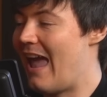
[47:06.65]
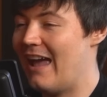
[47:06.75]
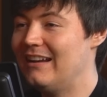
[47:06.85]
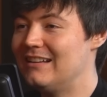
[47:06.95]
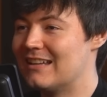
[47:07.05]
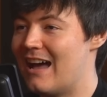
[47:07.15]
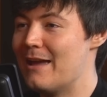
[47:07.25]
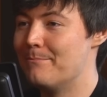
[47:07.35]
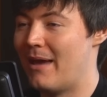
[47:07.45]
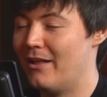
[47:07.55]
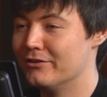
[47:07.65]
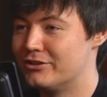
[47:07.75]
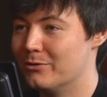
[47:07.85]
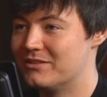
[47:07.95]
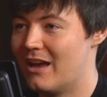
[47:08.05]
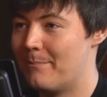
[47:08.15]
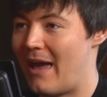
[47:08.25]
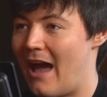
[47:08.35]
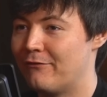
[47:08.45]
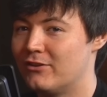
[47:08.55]
Anytime Pell shows up
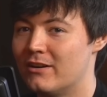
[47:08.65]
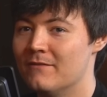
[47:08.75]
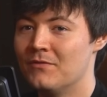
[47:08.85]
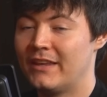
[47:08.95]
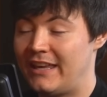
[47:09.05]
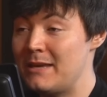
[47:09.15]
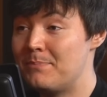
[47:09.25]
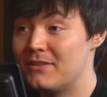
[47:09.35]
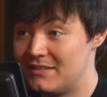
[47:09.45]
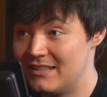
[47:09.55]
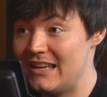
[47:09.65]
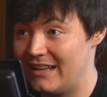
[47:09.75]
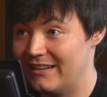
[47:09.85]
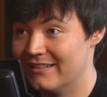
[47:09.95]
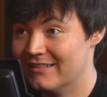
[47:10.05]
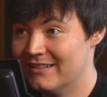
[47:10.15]
after, keep the scene.